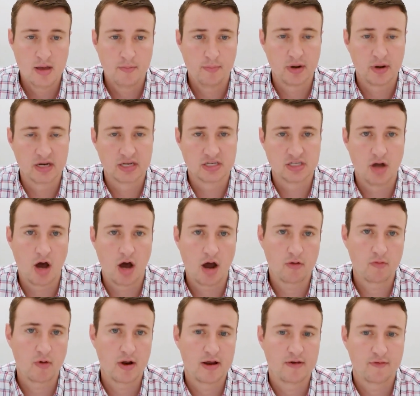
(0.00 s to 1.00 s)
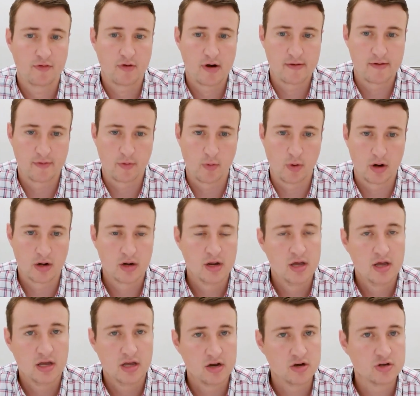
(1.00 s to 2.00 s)
but it's not right for everyone.
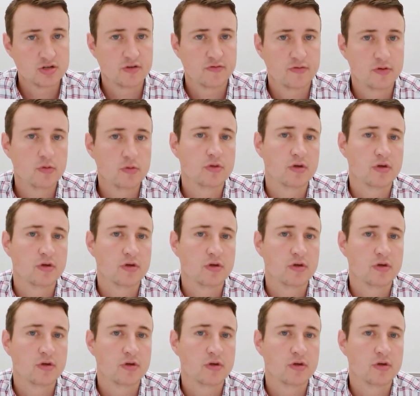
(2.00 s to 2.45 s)
Here's a few